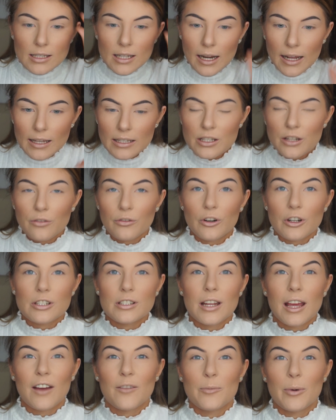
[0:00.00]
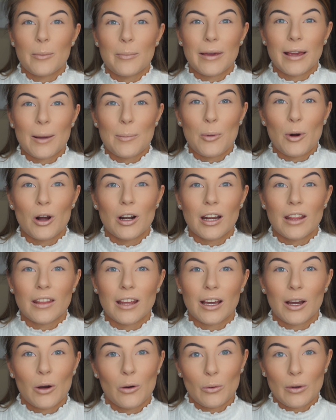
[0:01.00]
Today is the first day I've put makeup on in
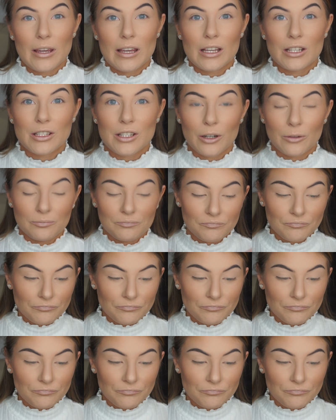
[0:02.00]
like a week, so